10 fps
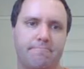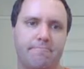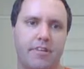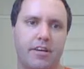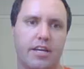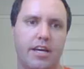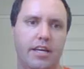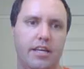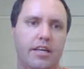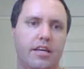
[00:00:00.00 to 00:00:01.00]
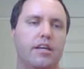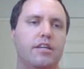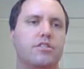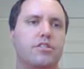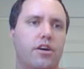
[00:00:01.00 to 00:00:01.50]
Okay,
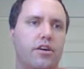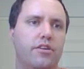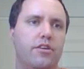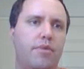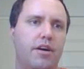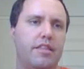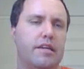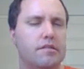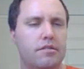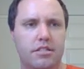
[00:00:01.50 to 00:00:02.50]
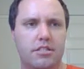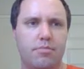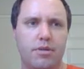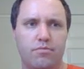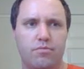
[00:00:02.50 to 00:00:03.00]
so you might think, oh, that's a
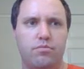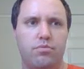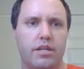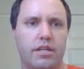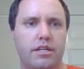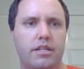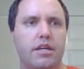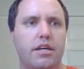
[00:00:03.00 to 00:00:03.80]
bit weird.